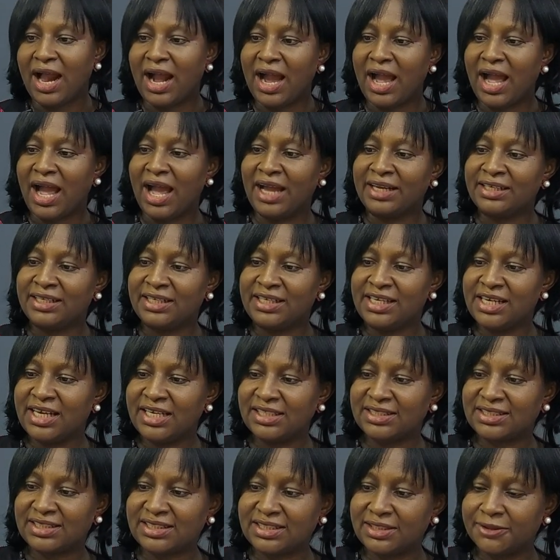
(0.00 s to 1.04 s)
And
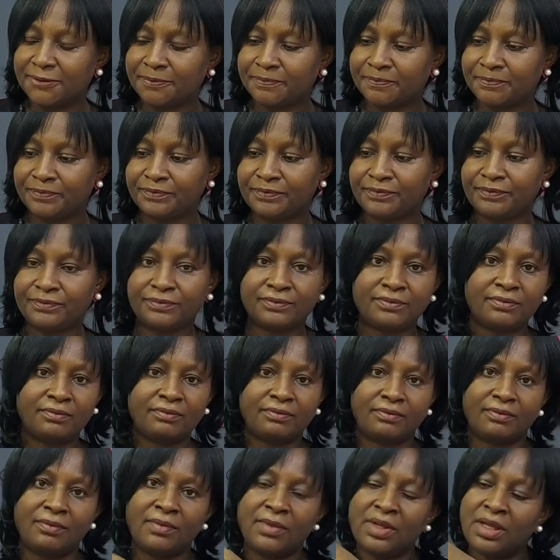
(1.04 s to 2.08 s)
this,
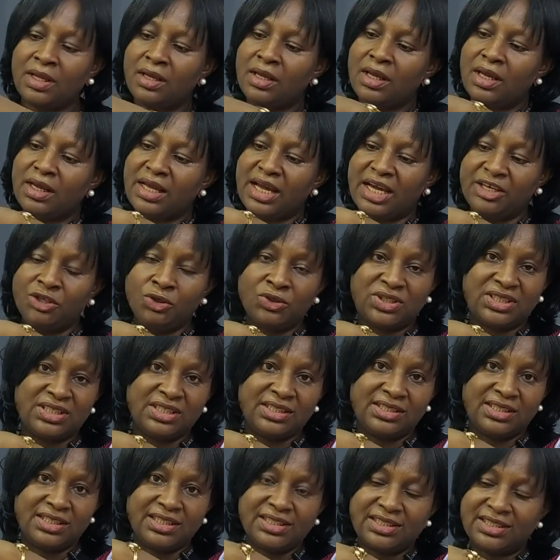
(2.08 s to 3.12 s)
can you see
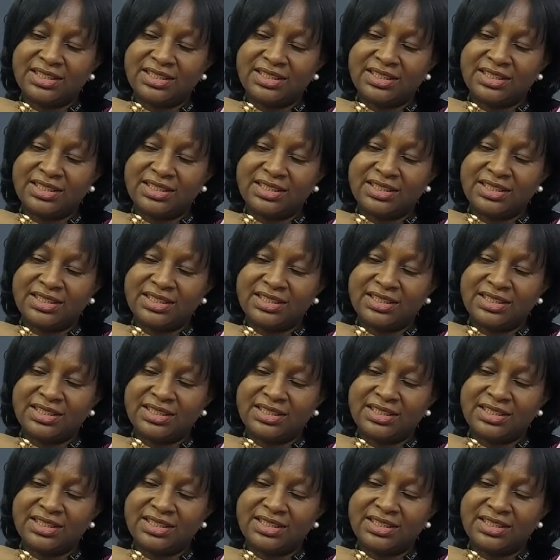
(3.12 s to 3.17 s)
this?